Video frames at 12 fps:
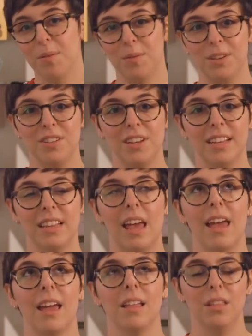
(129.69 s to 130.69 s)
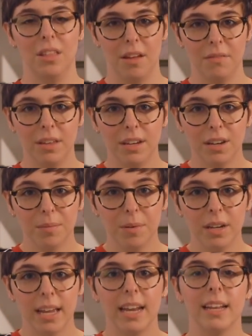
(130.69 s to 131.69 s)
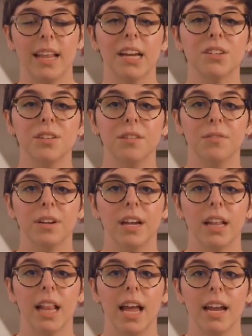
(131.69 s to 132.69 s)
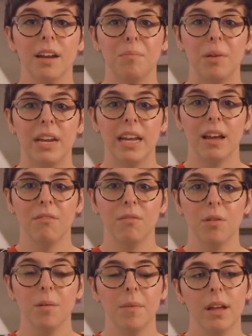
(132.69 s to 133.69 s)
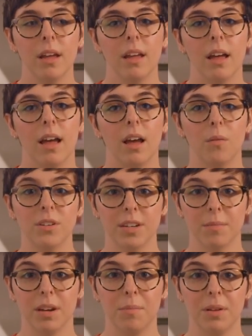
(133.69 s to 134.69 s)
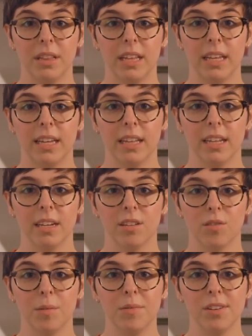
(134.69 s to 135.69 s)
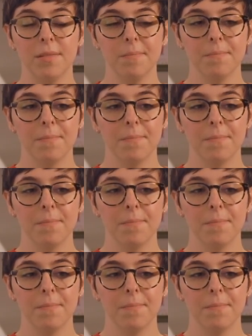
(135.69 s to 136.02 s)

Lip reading: which is a lovely cookbook, and it's actually free online in PDF form, which I'm going to put the link in the description.